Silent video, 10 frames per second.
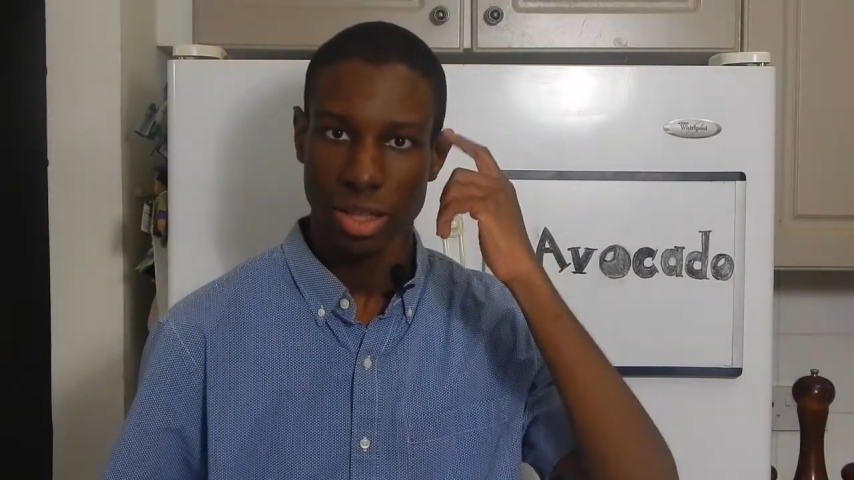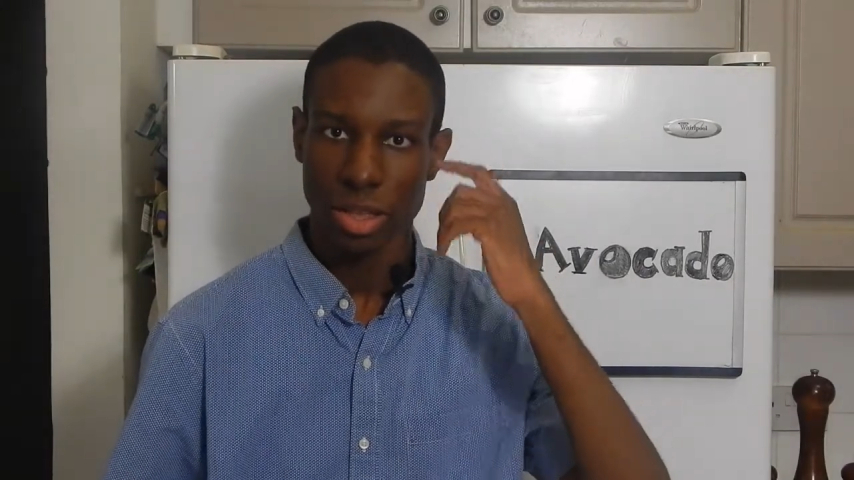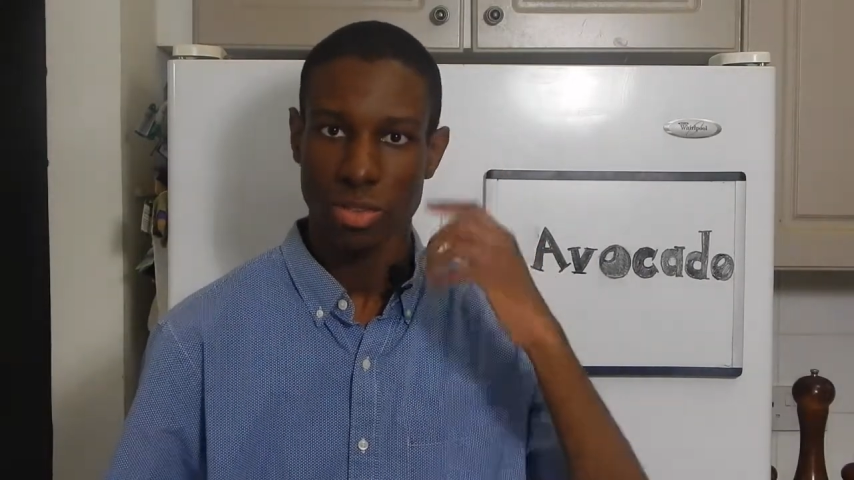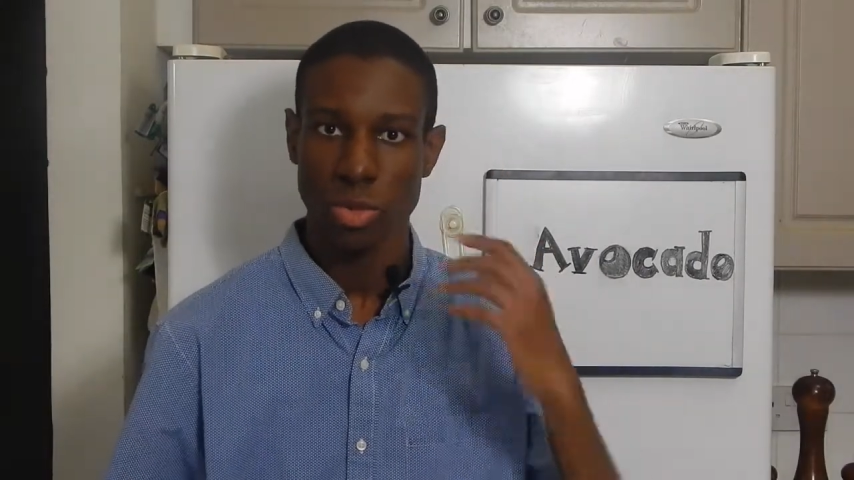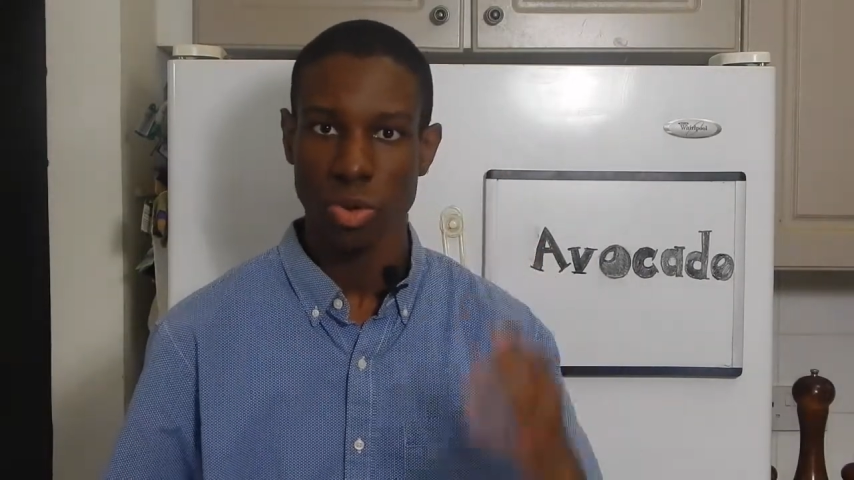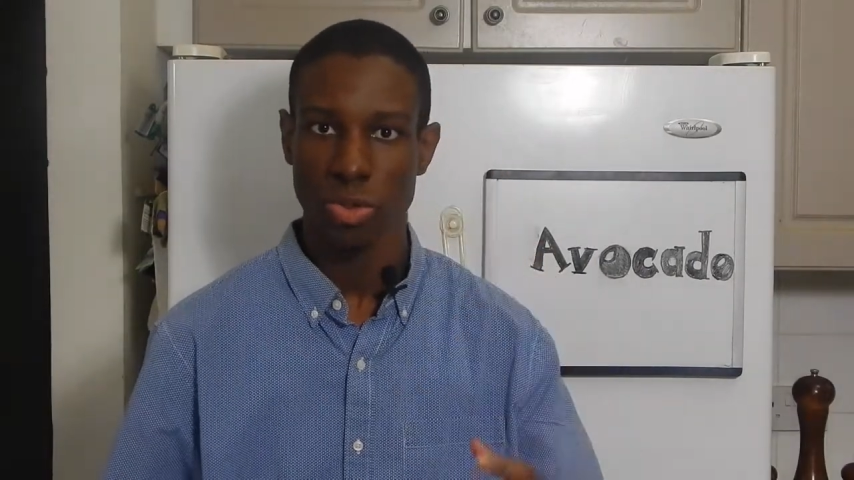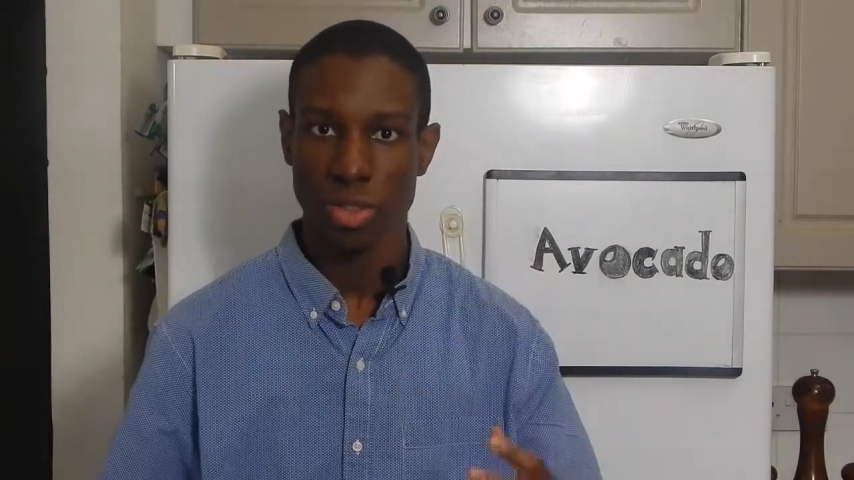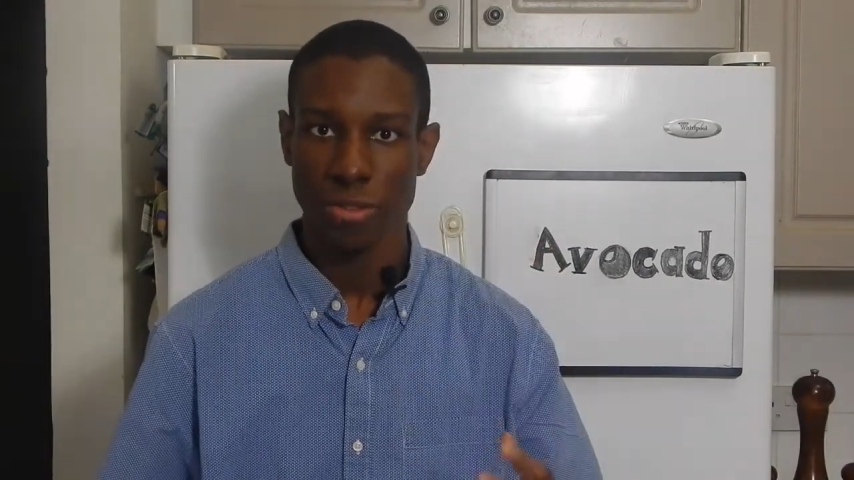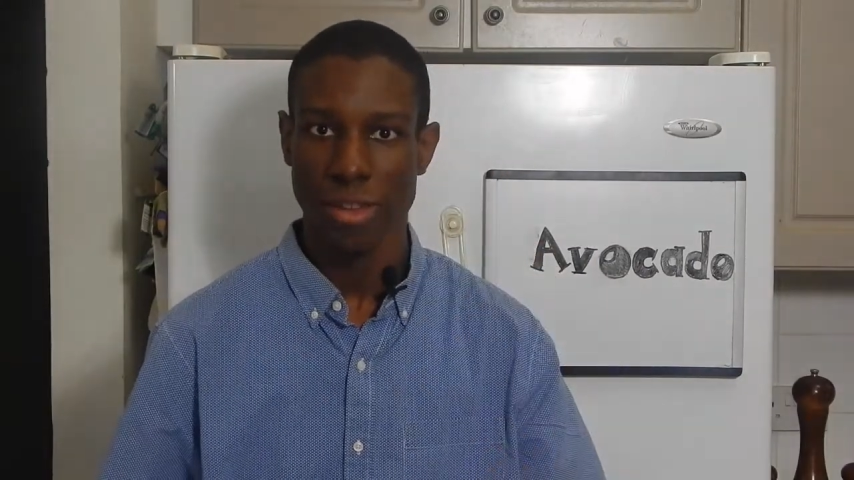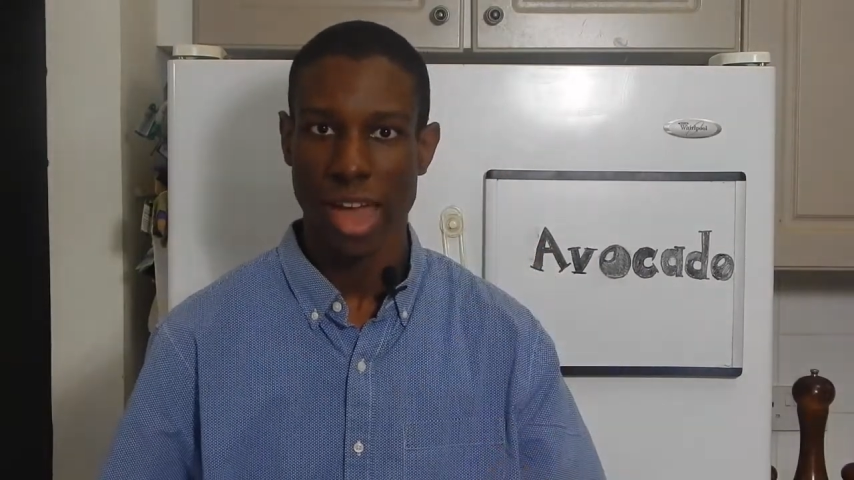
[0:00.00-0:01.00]
is mostly
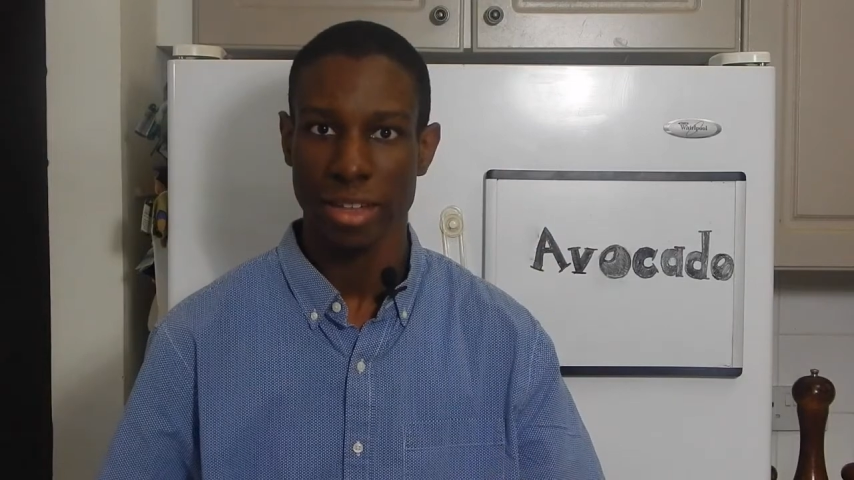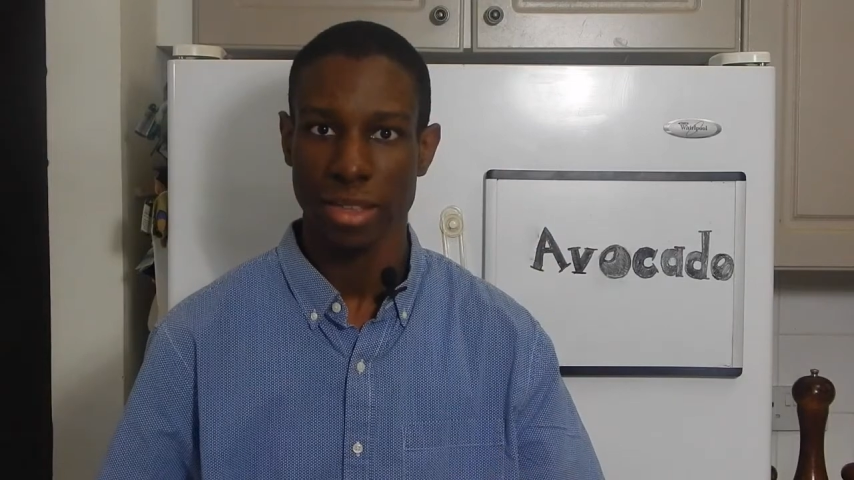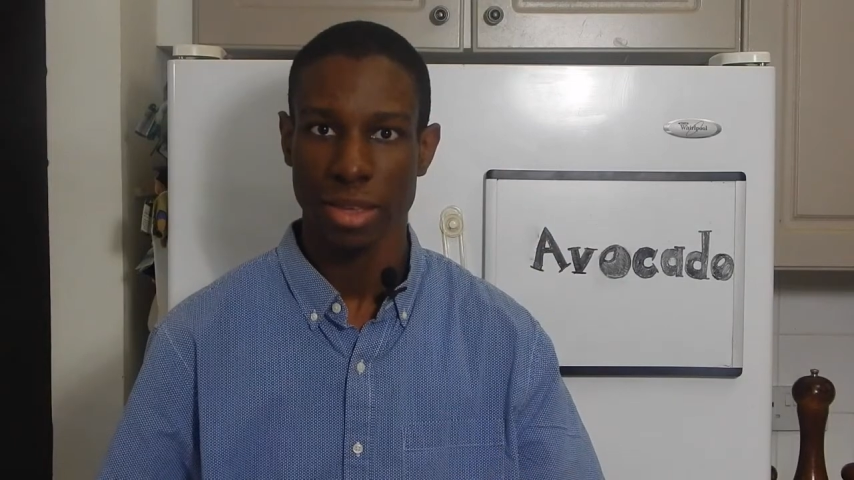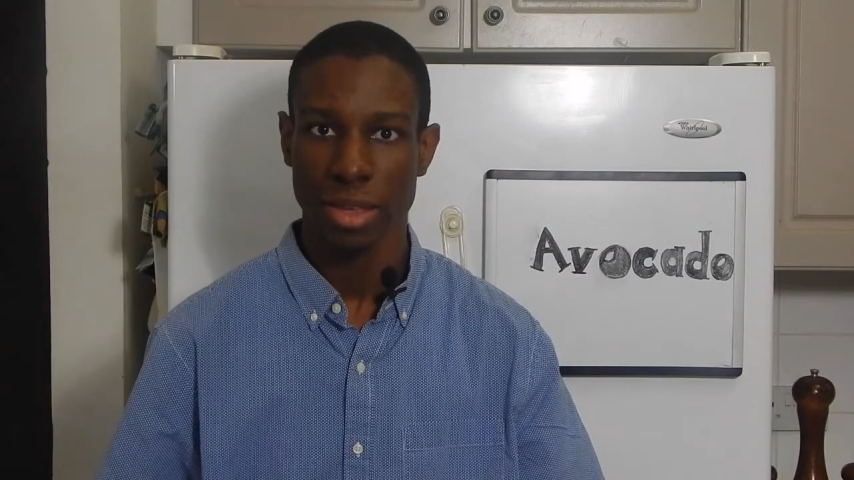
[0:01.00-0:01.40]
fat,